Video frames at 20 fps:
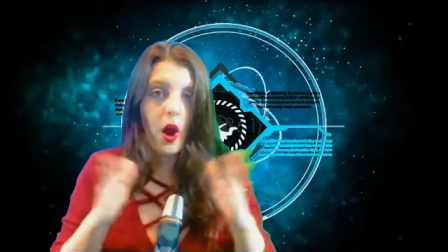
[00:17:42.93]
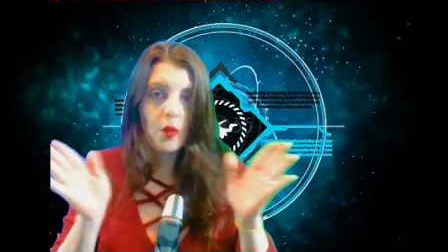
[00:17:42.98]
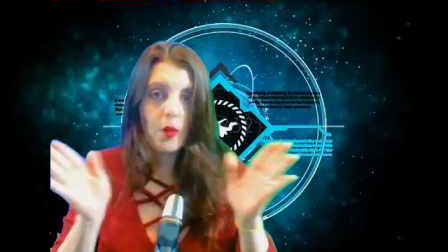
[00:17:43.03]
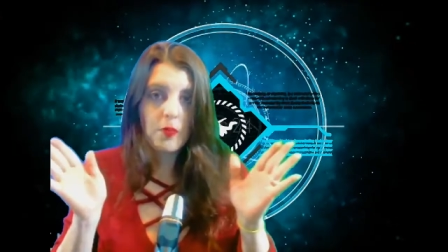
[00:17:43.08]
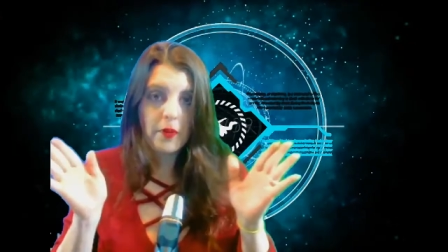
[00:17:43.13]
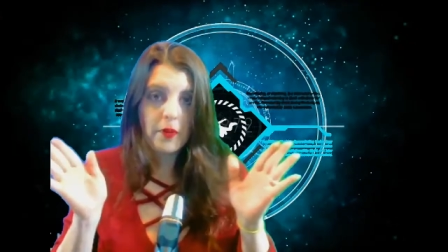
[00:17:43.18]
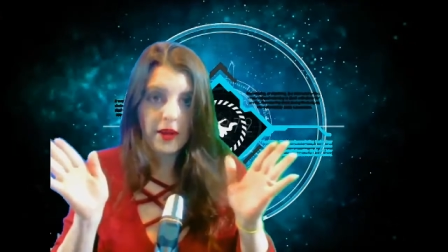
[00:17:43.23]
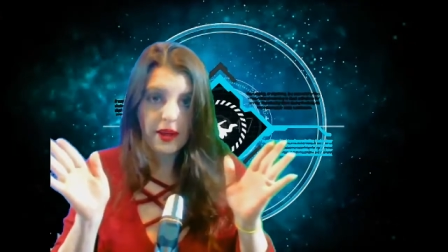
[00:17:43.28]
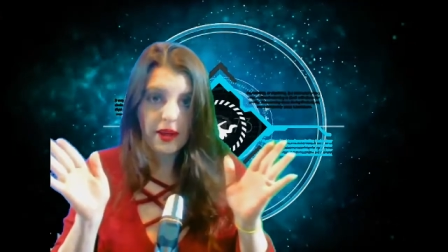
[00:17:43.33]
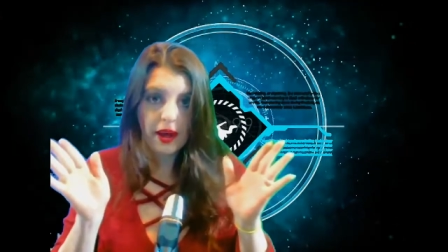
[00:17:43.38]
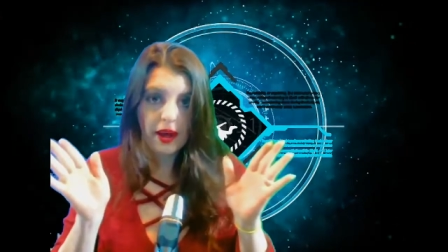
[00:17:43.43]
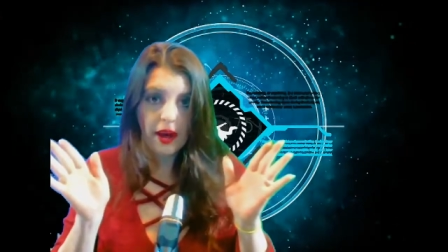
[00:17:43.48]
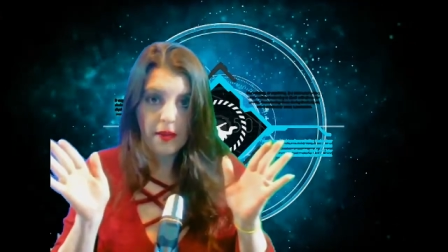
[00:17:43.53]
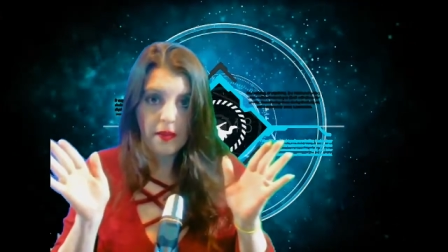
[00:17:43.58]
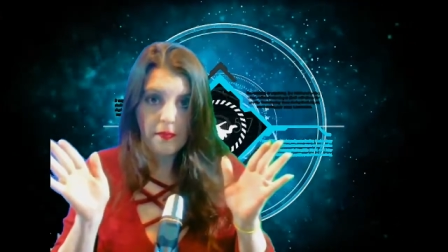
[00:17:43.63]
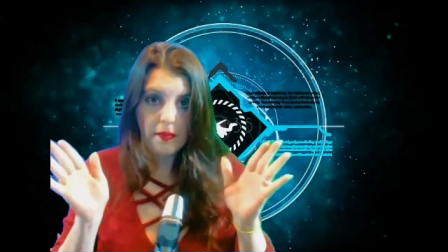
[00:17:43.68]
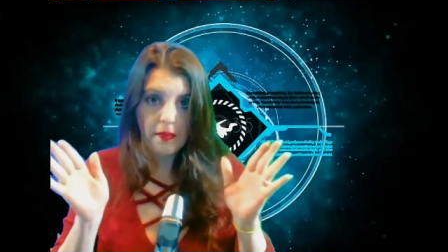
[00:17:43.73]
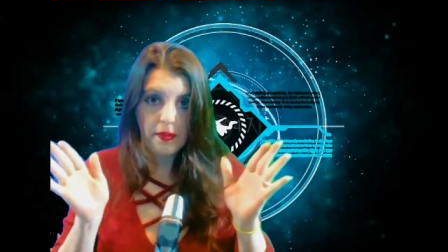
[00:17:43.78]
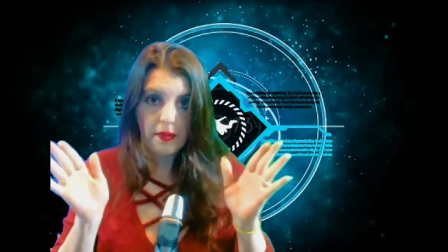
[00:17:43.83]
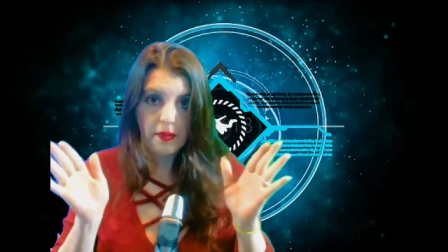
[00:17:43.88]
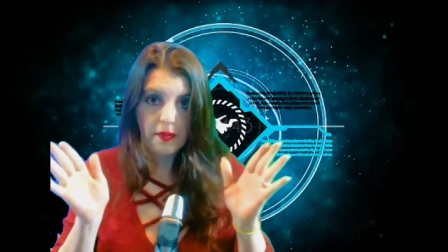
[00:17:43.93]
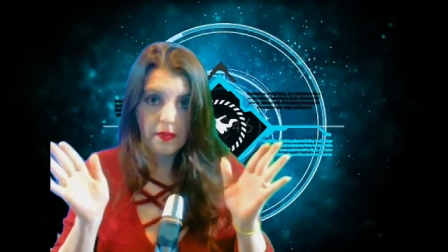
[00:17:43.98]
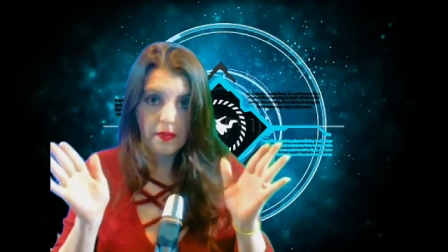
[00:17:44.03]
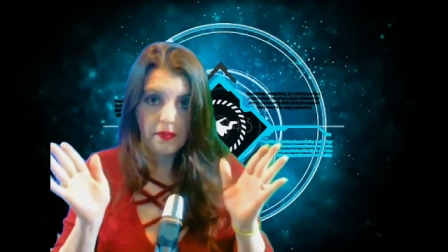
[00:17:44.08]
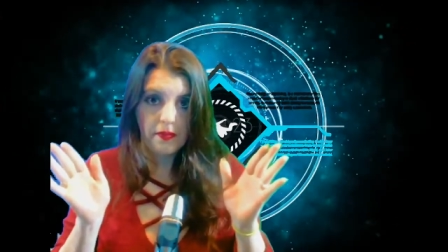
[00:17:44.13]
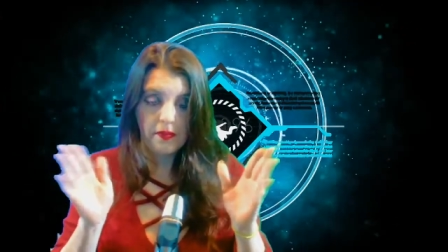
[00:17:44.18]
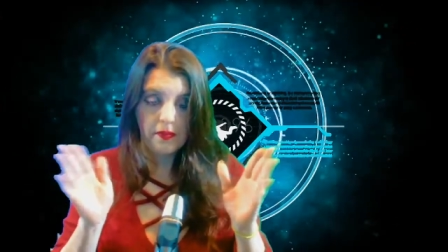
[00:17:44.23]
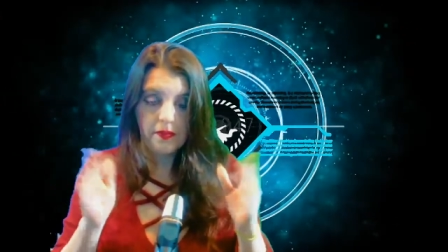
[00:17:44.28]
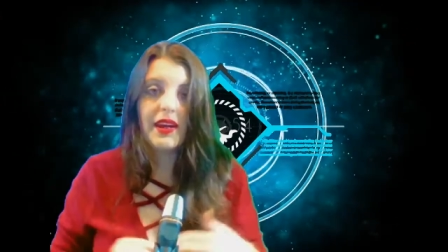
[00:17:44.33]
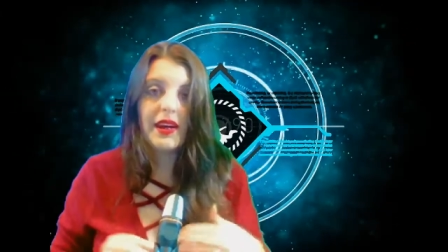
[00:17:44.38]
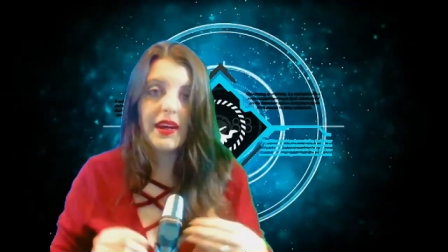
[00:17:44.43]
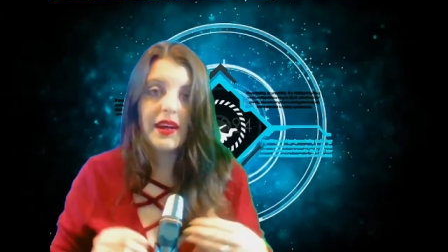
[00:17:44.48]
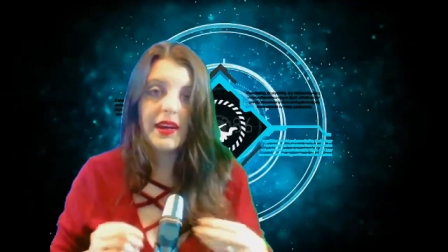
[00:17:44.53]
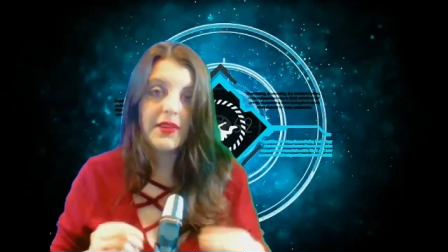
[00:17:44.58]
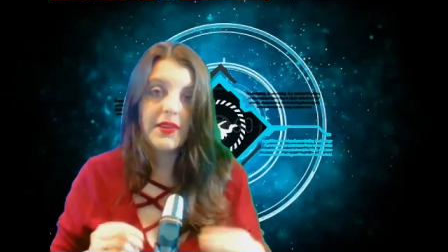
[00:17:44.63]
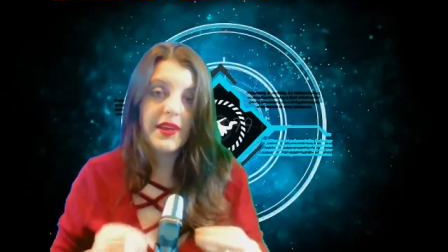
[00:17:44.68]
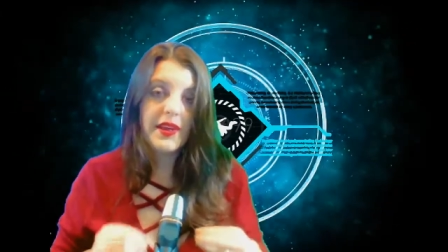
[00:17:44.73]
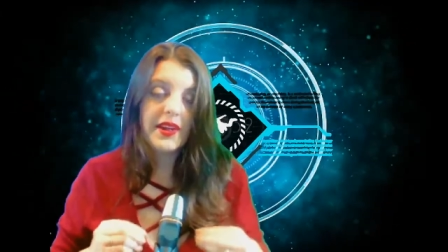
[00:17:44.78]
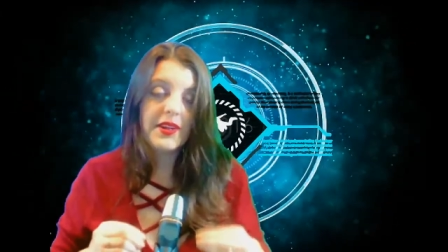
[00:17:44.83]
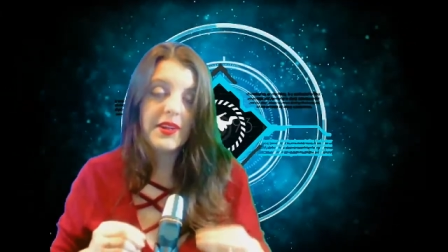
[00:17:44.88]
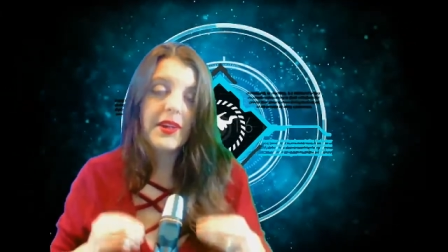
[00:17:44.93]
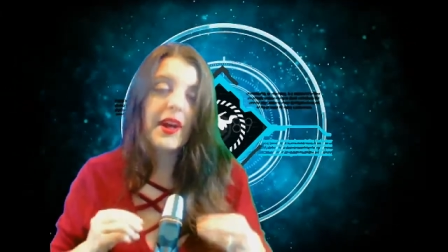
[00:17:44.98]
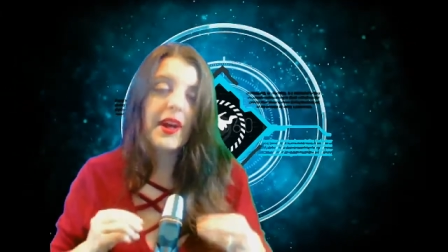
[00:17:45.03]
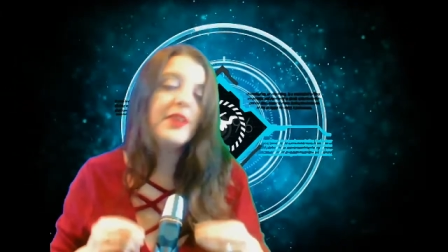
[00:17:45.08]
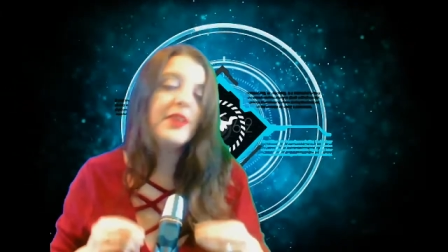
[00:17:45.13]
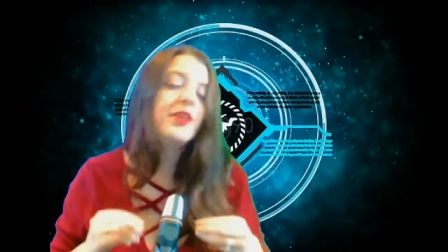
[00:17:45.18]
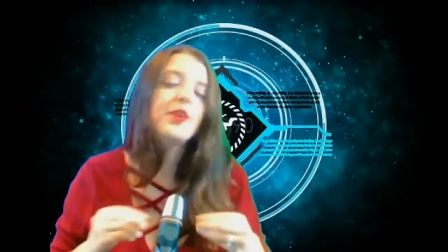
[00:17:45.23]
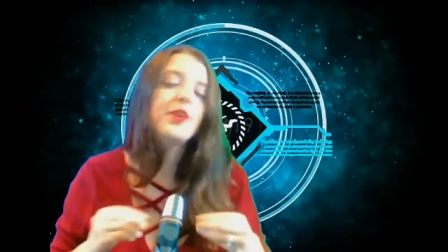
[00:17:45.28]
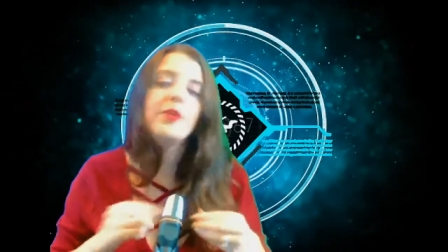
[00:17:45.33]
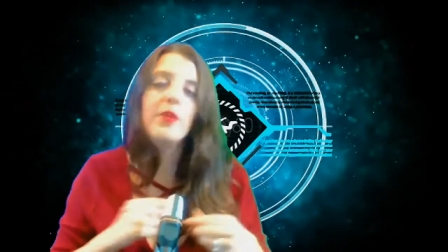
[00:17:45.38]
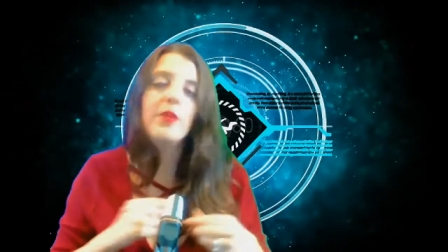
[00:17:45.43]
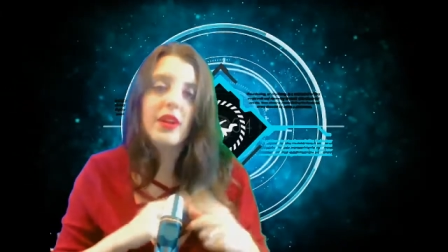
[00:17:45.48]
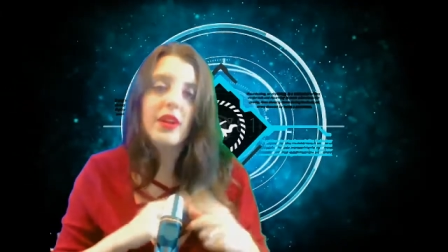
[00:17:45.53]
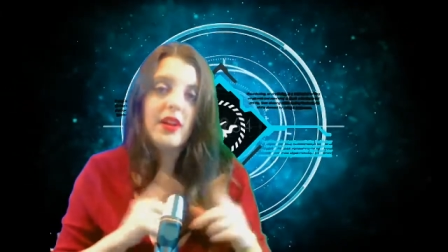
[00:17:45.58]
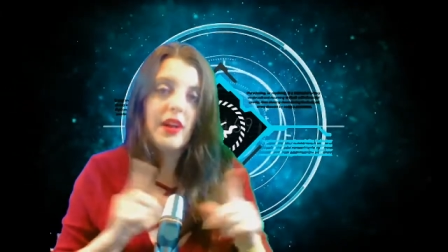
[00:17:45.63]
opening up. It then cuts to a